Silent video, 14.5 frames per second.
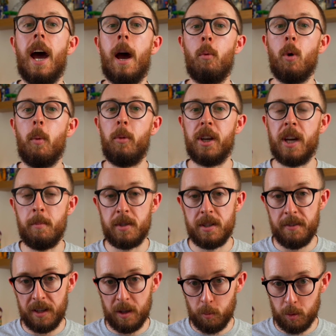and what becomes
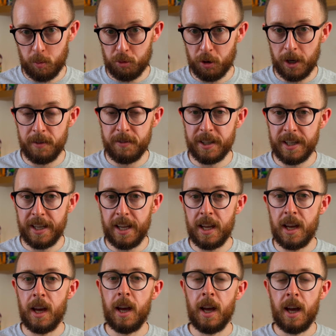available privately.